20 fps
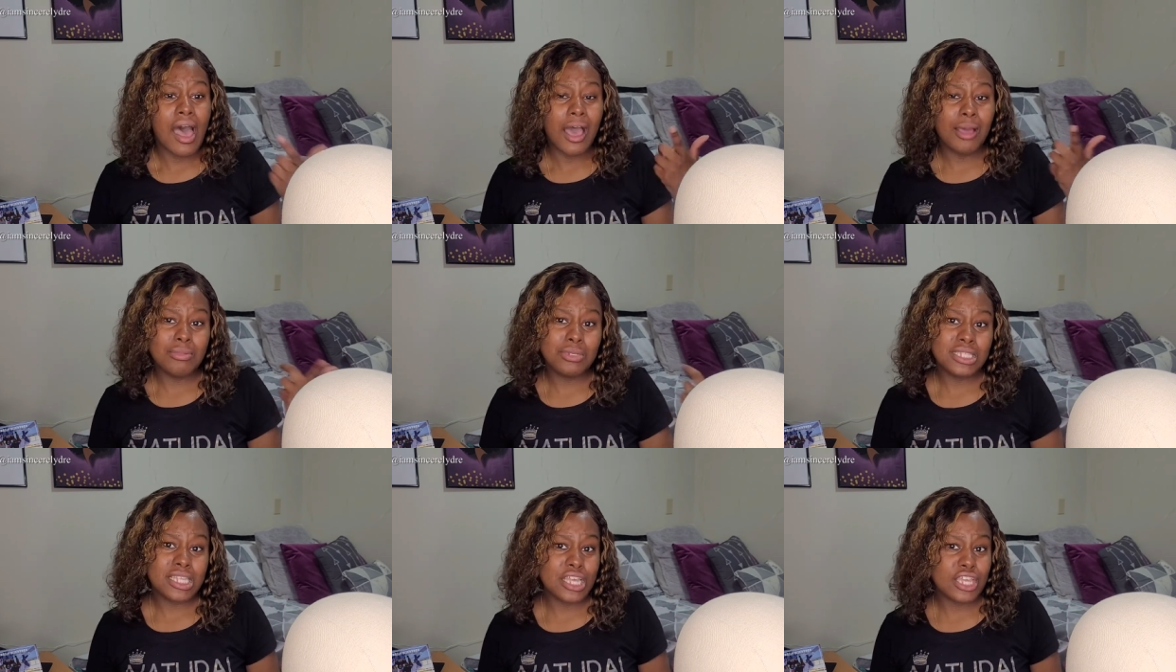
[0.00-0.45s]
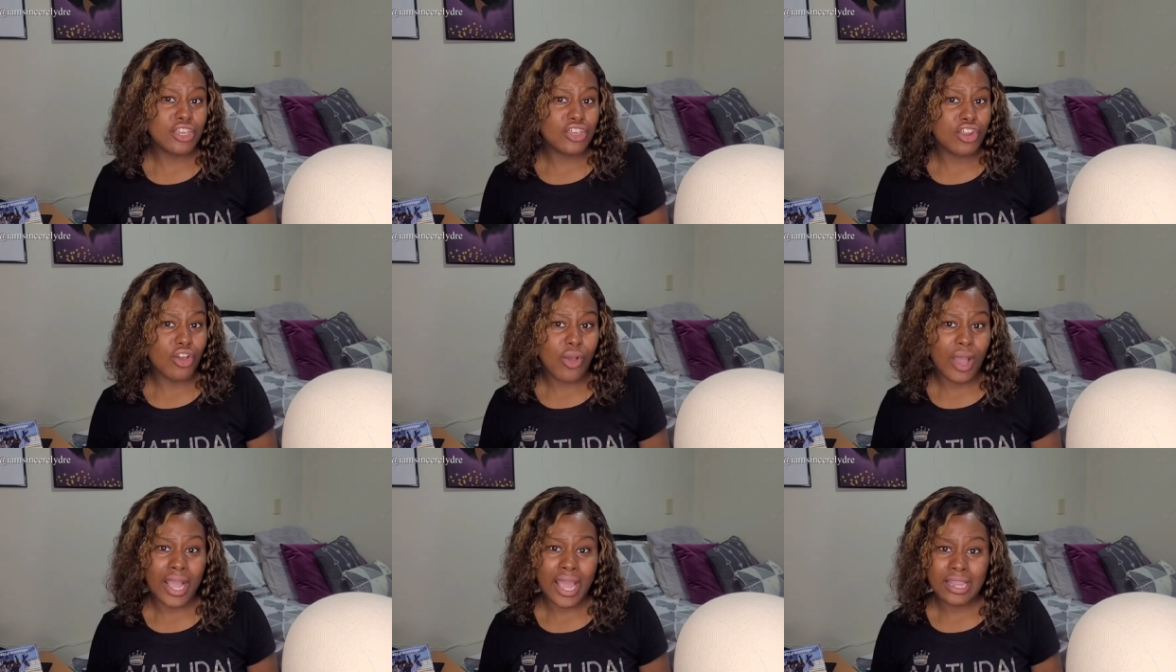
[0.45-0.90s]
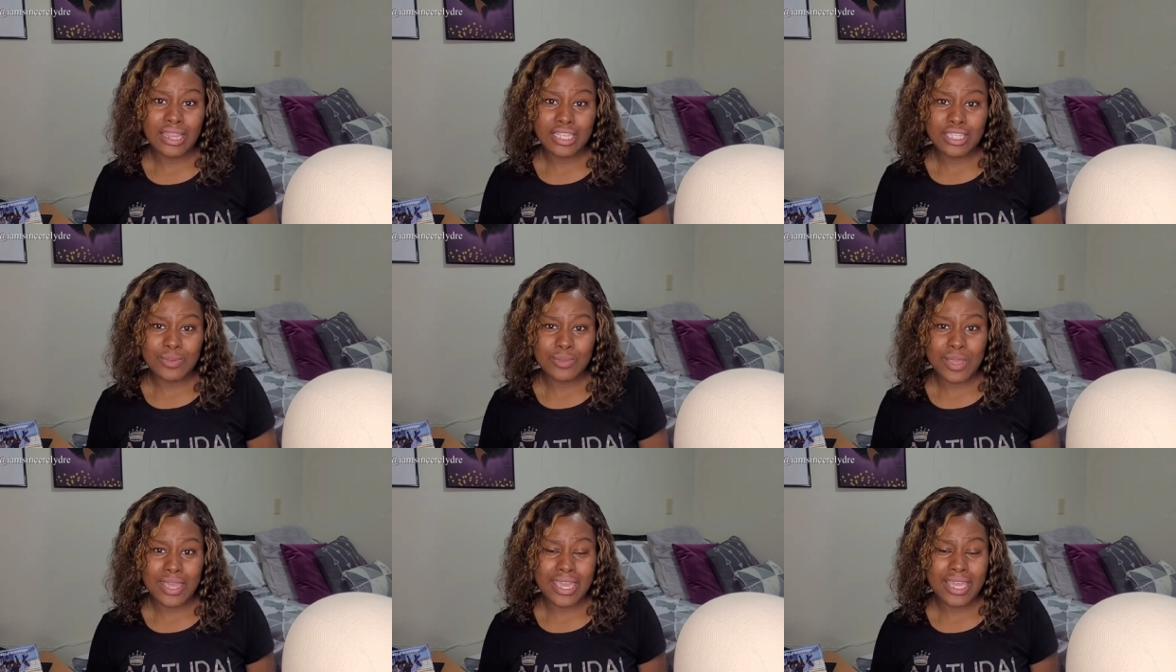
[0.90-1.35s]
just letting you know I got this
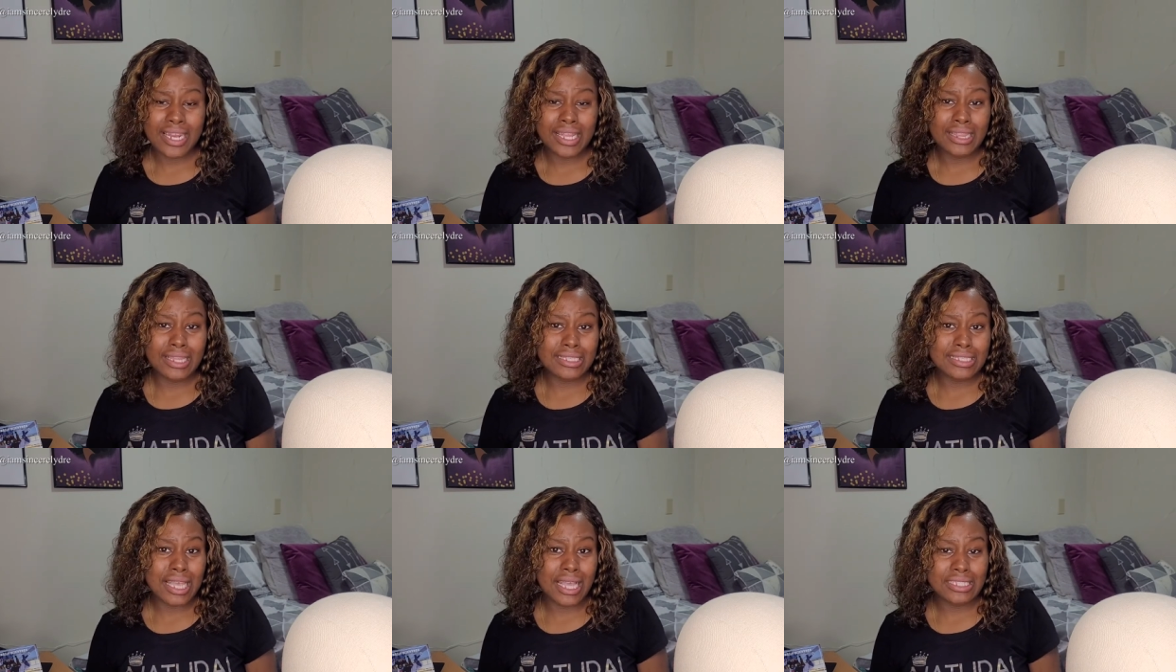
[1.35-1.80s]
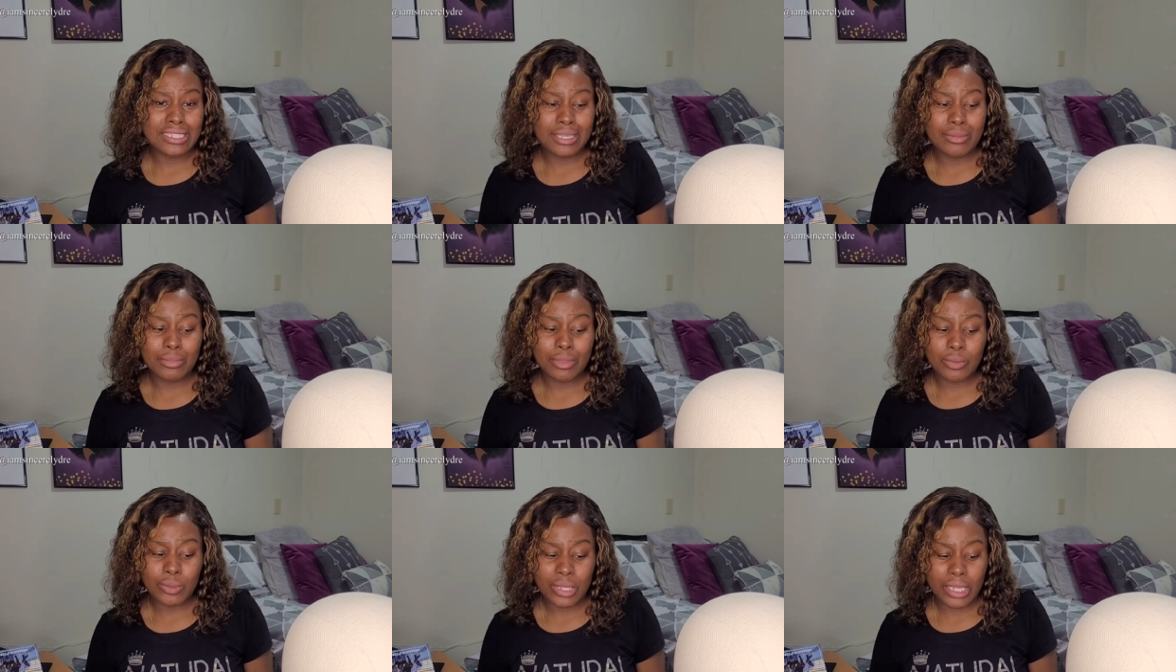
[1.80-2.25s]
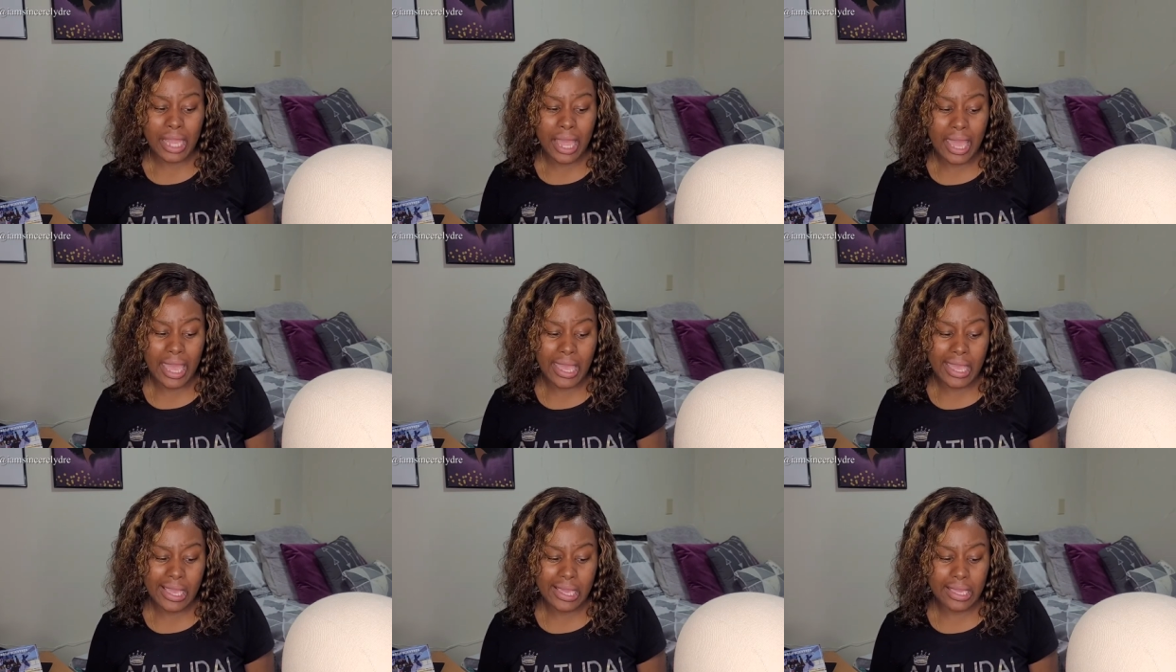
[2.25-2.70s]
wig and it looks like something you would
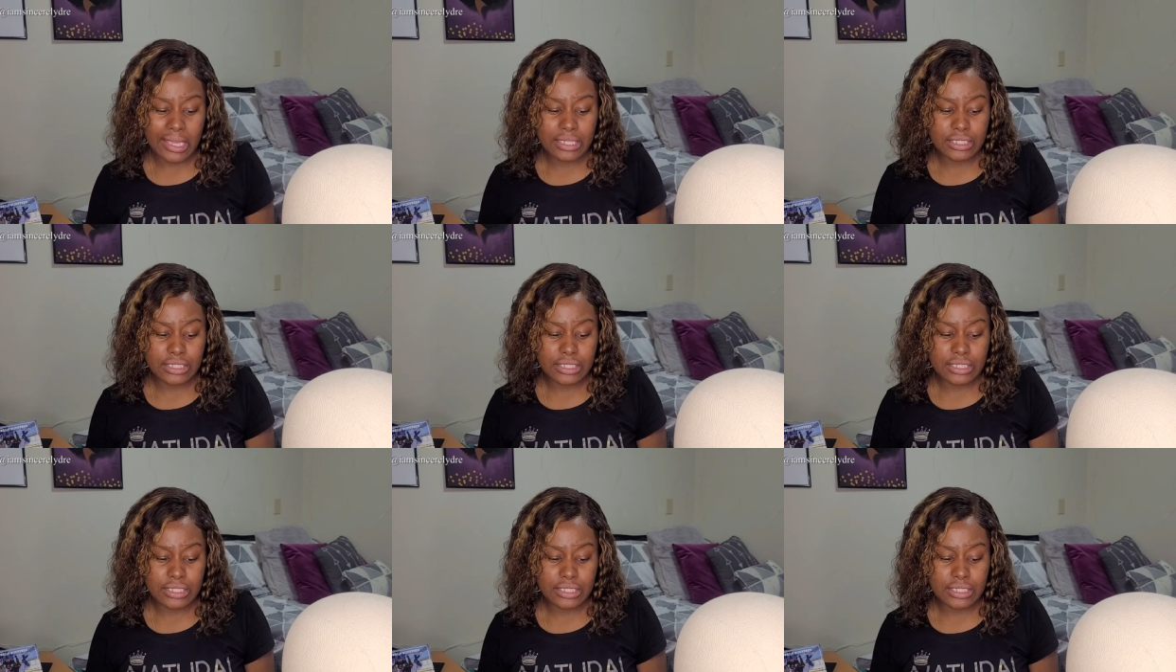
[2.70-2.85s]
like.